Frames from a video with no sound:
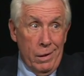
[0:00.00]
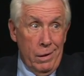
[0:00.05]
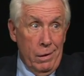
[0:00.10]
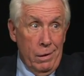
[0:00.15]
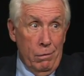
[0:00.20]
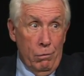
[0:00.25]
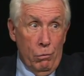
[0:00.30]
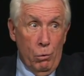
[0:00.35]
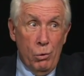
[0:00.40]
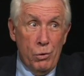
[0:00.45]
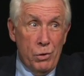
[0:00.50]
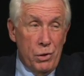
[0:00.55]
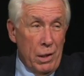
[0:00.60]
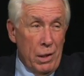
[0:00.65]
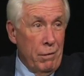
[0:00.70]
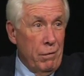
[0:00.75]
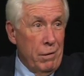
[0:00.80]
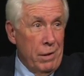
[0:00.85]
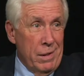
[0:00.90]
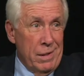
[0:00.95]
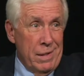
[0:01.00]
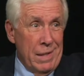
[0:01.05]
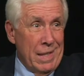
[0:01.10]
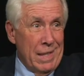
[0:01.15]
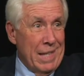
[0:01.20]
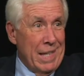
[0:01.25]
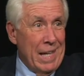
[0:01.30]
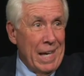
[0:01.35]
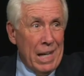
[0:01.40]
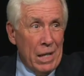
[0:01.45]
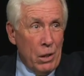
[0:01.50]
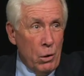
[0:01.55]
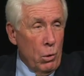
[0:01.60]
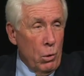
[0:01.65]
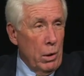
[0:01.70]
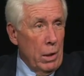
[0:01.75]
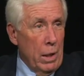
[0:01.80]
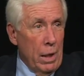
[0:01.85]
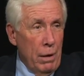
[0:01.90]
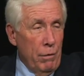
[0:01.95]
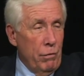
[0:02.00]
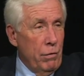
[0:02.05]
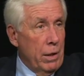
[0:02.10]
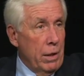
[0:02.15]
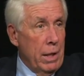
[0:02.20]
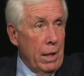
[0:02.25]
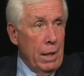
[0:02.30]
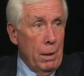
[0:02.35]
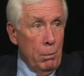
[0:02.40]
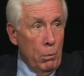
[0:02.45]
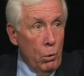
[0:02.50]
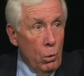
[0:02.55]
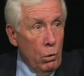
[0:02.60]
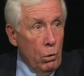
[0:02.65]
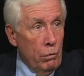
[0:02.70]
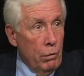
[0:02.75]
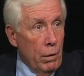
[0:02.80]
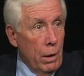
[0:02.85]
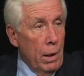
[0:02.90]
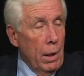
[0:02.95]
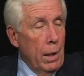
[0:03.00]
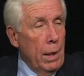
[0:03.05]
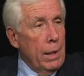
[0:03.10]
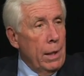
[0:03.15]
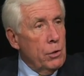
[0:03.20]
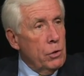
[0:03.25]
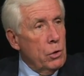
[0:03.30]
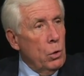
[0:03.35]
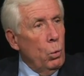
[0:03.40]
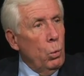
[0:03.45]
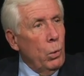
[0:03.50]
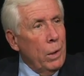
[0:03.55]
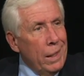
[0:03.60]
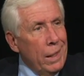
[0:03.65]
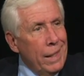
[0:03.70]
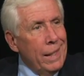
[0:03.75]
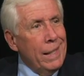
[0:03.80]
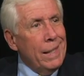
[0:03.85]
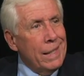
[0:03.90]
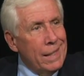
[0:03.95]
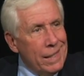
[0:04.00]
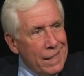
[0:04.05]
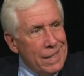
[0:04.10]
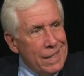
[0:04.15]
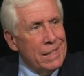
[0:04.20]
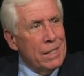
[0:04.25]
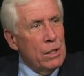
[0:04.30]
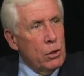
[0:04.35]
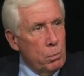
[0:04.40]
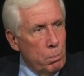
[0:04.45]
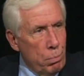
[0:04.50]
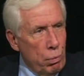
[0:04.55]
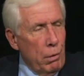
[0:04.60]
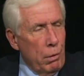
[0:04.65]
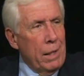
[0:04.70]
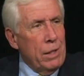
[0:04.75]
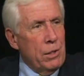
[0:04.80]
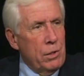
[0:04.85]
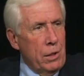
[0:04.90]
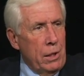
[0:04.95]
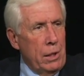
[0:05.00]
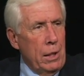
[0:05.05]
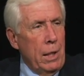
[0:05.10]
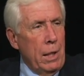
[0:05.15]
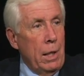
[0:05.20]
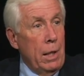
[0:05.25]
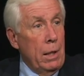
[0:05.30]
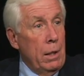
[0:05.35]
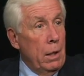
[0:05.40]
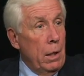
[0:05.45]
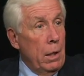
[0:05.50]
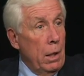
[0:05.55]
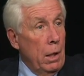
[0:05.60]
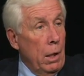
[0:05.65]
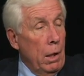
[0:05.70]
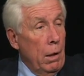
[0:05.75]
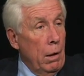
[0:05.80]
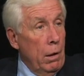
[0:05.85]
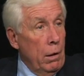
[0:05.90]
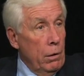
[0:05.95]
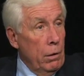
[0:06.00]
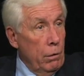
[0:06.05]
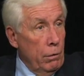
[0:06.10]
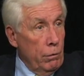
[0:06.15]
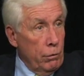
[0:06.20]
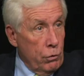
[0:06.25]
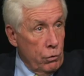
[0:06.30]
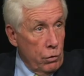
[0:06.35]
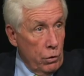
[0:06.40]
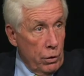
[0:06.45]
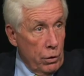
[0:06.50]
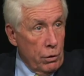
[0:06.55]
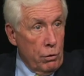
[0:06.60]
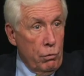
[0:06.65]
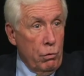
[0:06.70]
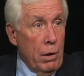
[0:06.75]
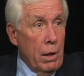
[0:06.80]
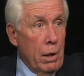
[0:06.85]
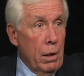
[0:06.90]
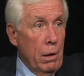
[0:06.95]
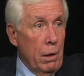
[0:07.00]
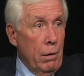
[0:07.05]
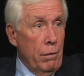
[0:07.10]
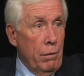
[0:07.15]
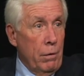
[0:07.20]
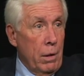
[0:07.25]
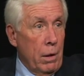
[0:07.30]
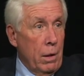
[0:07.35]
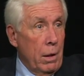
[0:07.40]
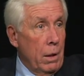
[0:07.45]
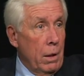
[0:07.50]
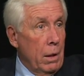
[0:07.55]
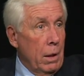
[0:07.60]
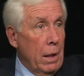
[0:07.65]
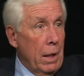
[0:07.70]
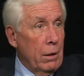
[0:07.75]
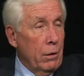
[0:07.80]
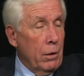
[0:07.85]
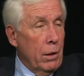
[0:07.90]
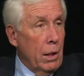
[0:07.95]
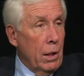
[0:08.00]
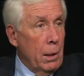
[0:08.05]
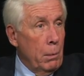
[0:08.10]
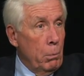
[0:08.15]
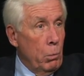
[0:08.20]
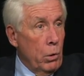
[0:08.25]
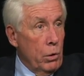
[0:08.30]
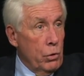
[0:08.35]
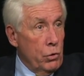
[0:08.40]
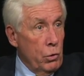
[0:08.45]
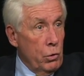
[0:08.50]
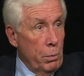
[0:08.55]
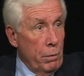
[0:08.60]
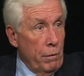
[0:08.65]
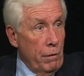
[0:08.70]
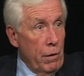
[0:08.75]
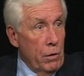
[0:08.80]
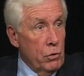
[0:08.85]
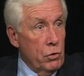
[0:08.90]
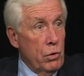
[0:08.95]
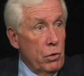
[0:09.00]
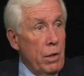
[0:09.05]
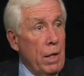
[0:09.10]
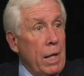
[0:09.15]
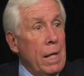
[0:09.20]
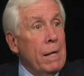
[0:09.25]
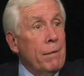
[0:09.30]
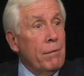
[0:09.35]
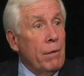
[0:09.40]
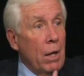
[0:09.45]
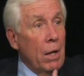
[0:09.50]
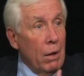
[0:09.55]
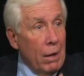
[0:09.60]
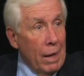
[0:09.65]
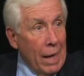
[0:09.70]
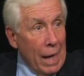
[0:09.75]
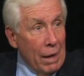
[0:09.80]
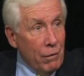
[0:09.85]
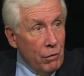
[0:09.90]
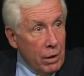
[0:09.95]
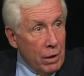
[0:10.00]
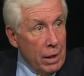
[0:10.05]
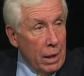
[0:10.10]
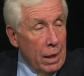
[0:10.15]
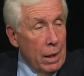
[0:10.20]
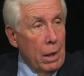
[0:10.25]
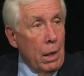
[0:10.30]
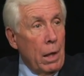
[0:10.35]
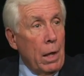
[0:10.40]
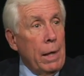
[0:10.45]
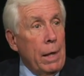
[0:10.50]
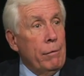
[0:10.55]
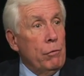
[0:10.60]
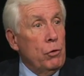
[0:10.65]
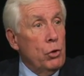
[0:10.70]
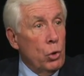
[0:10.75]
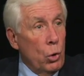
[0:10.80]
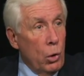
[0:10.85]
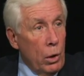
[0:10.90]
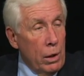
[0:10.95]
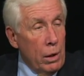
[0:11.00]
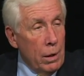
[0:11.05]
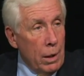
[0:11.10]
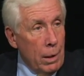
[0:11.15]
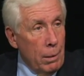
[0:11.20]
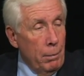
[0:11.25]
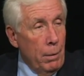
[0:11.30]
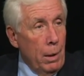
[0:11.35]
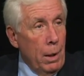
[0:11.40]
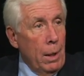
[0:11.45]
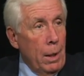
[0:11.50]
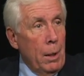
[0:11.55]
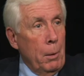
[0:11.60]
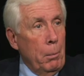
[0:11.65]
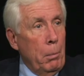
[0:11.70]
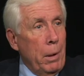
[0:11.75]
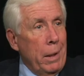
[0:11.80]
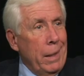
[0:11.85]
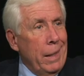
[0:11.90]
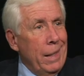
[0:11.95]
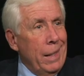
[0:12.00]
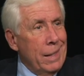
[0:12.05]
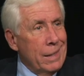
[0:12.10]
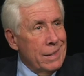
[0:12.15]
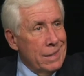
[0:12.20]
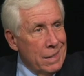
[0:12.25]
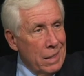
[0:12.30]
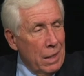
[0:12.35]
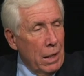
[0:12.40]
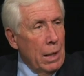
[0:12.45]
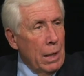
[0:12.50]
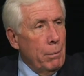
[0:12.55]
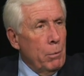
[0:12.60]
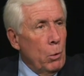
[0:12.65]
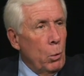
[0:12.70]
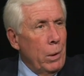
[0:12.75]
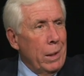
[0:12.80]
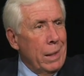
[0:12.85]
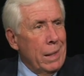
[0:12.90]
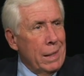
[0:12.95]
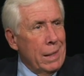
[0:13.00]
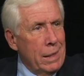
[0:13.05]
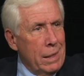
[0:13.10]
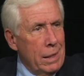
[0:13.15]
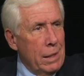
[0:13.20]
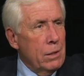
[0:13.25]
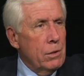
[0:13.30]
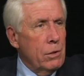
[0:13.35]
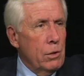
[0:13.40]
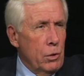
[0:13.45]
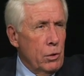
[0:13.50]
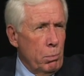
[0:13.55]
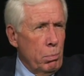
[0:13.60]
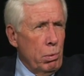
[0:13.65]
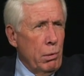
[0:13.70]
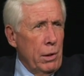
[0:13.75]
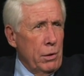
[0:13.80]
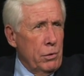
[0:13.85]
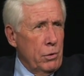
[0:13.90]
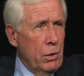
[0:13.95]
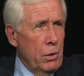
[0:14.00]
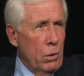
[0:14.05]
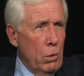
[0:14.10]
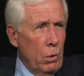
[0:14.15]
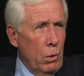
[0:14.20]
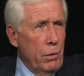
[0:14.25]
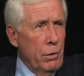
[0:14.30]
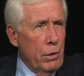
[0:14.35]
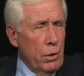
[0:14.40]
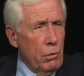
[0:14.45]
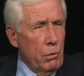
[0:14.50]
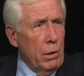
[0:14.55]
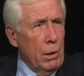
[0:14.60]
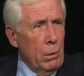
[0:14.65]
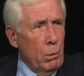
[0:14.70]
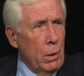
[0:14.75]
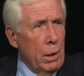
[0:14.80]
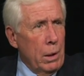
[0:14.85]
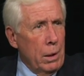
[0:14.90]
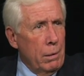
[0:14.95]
Route 7 is a category F, you can't move. And so we need distance pricing, and uh, to the credit of the Loudoun County Board of Supervisors, they have now advocated, I have joined them, but it is time that we get distance pricing on the Greenway.